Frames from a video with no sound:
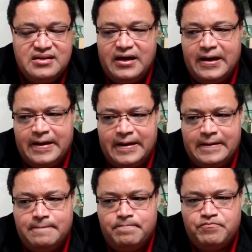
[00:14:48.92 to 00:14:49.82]

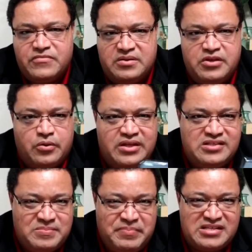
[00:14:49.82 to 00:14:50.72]

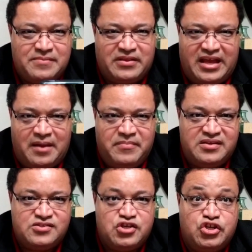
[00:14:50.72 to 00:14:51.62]
it picks up the
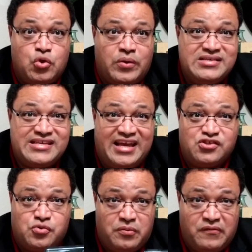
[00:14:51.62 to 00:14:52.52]
ambient to noise
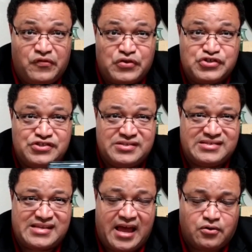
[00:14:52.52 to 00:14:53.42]
cancel. It reverses the
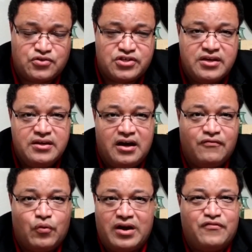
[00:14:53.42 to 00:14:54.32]
sound of
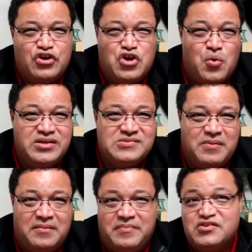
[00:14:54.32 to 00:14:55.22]
whatever noise
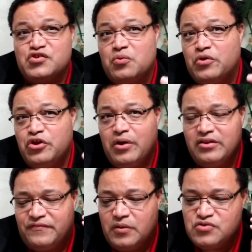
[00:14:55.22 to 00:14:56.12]
might be, so that when you're on
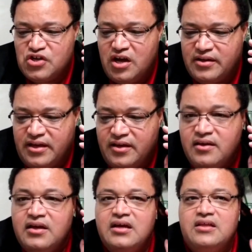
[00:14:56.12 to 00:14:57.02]
the phone talking,
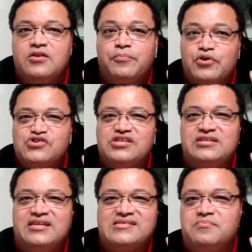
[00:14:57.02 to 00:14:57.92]
the
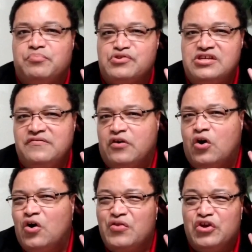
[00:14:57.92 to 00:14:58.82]
person doesn't perceive
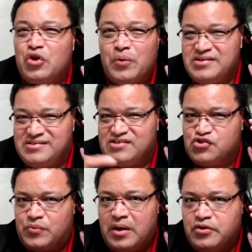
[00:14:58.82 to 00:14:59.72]
all the noise that's
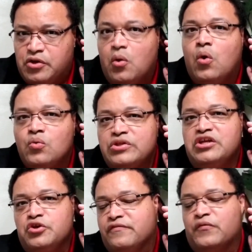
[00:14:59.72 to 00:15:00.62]
around you, only
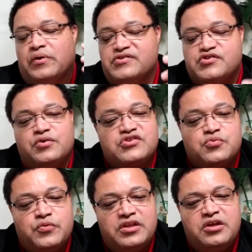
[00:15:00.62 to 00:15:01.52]
your voice. So it's
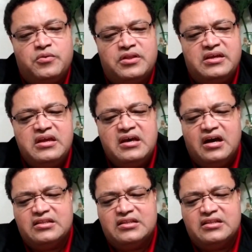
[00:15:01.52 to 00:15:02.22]
really, really a